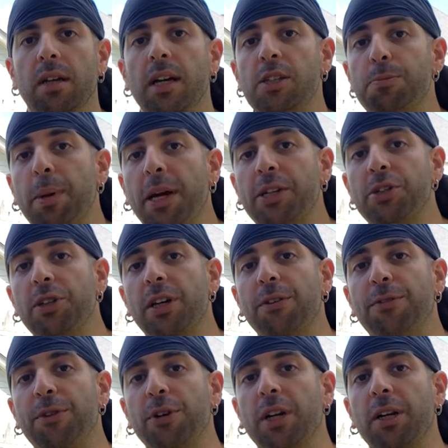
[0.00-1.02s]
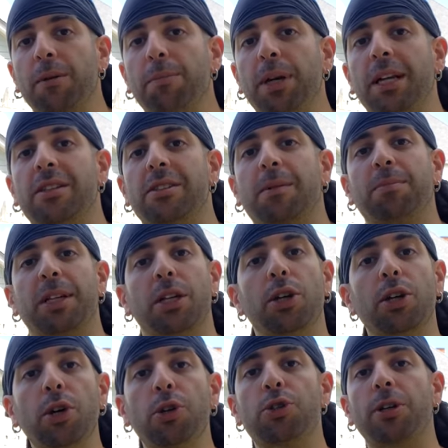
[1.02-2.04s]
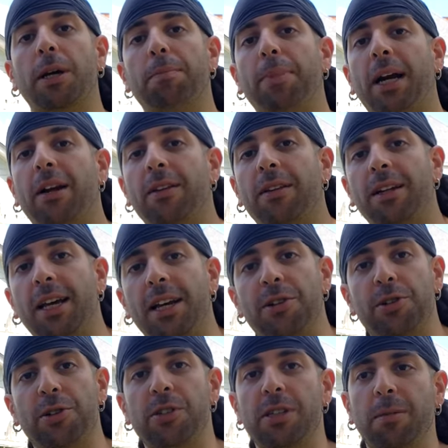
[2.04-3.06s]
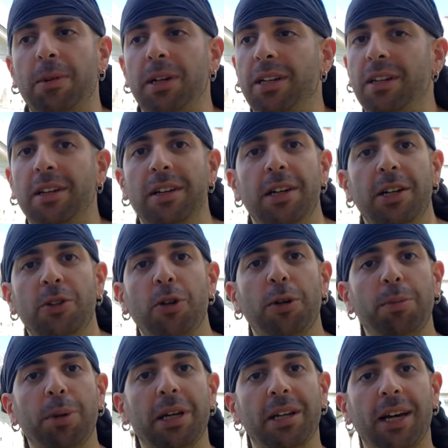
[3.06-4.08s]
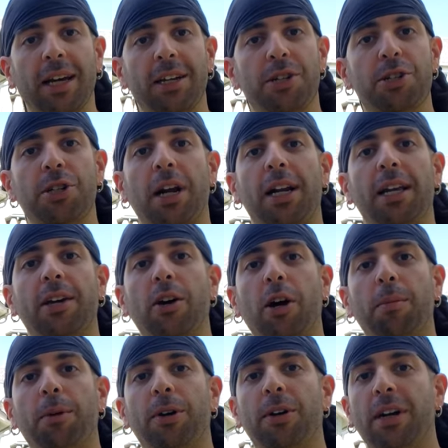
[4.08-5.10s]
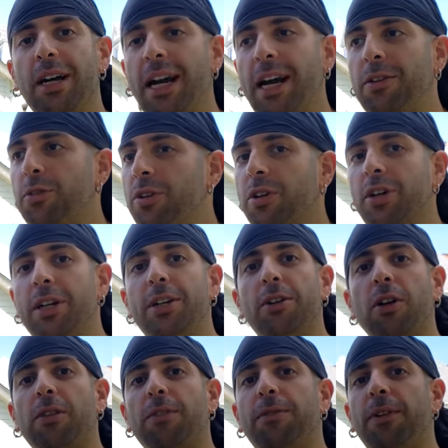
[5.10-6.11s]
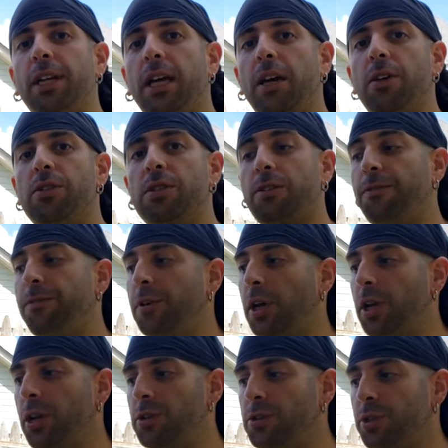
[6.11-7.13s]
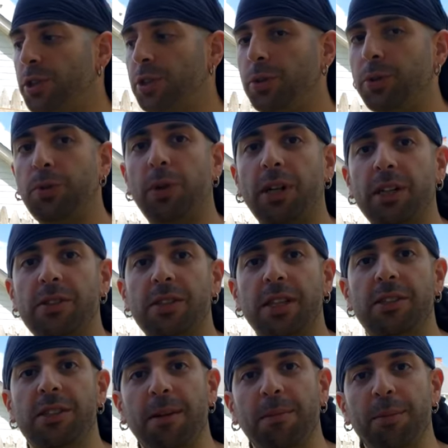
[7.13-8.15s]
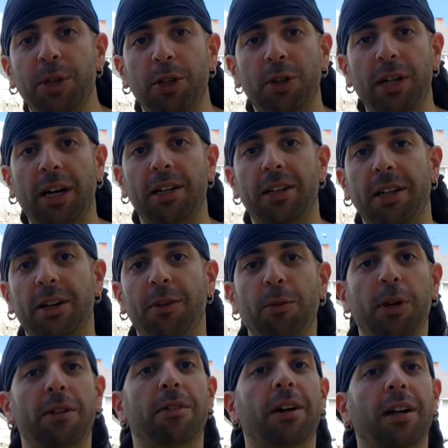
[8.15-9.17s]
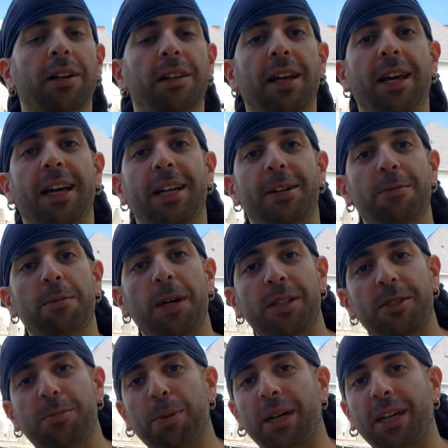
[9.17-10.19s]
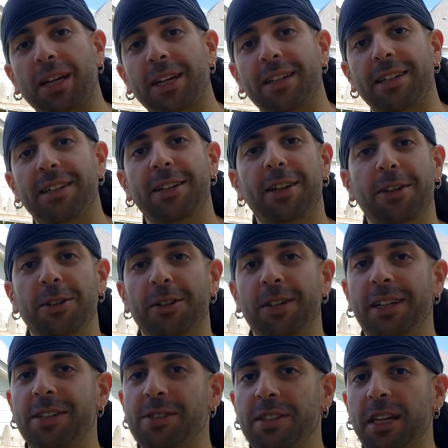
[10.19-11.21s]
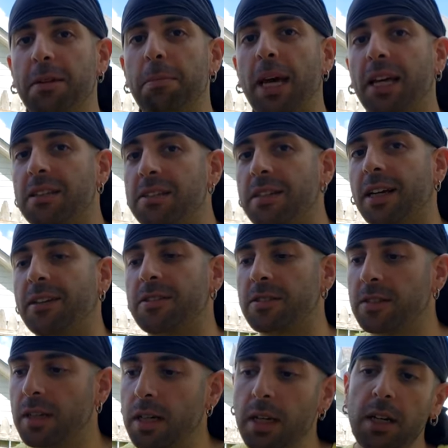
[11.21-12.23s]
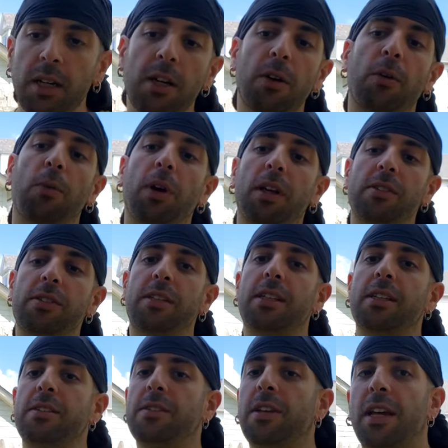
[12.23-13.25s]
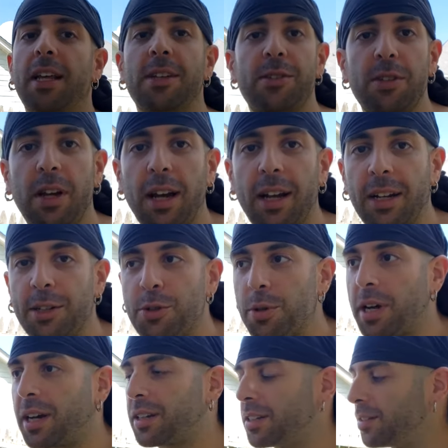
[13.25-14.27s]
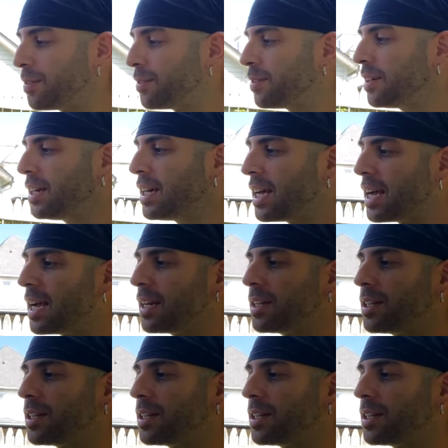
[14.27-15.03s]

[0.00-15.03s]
Especially if you're gonna be in something huge like Battle of the Nations. I mean, do you want to be a knight in shining armor and look good in all the videos and photos, or do you want to see some dude out there running around like in a rust bucket? You know, it makes sense. Rust is not attractive, and